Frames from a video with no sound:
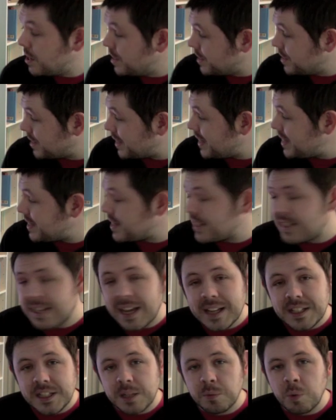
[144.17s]
So this is
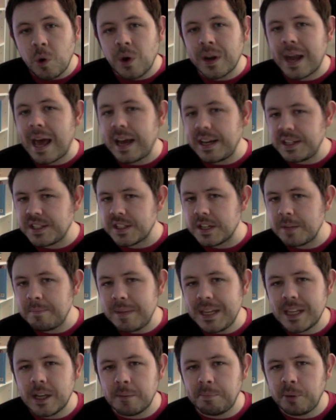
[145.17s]
91, and it's an
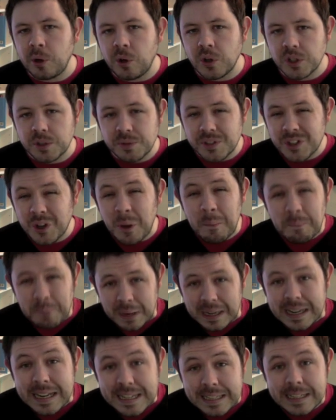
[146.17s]
Amiga port, so it's a
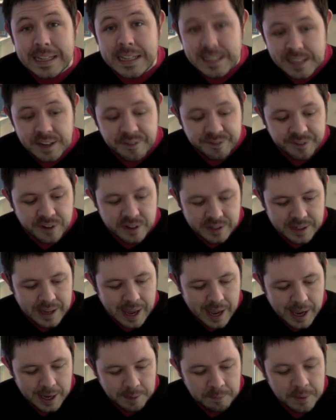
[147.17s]
completely different
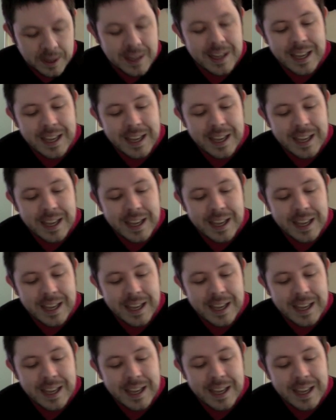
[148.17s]
game,